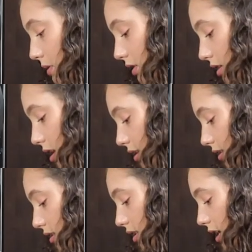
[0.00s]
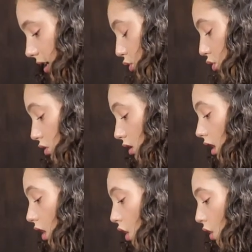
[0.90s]
but it's honestly like
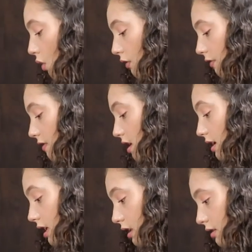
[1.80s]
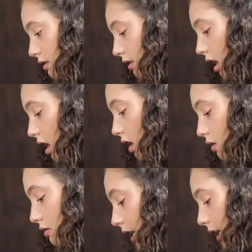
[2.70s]
so fucking
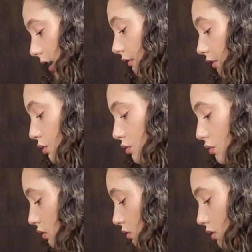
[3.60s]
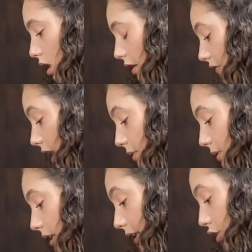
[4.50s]
slow. Like if you are fine with like